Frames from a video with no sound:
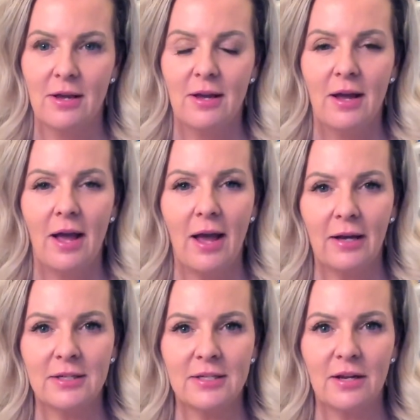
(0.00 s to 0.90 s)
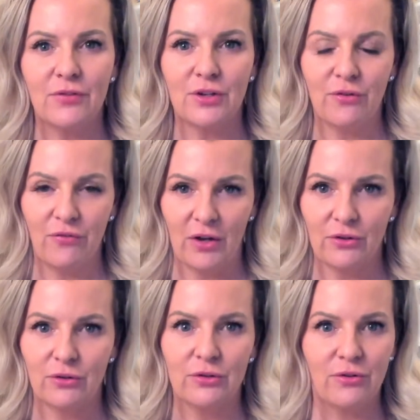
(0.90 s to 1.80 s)
And if the
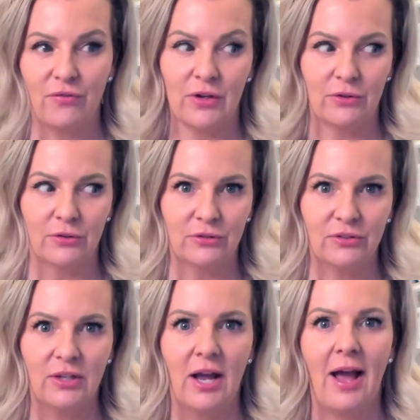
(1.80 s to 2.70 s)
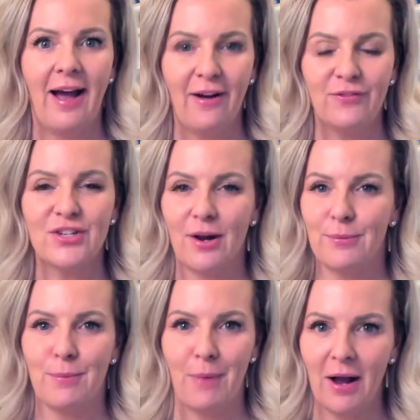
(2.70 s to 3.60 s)
defender or defenders have time to
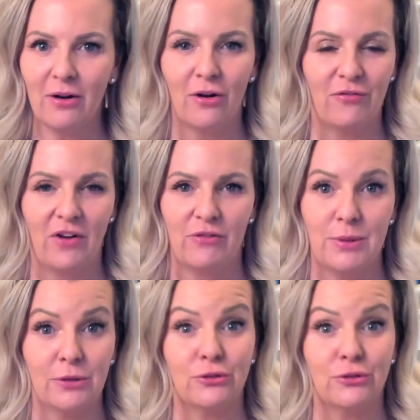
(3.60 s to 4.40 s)
back off 5 meters,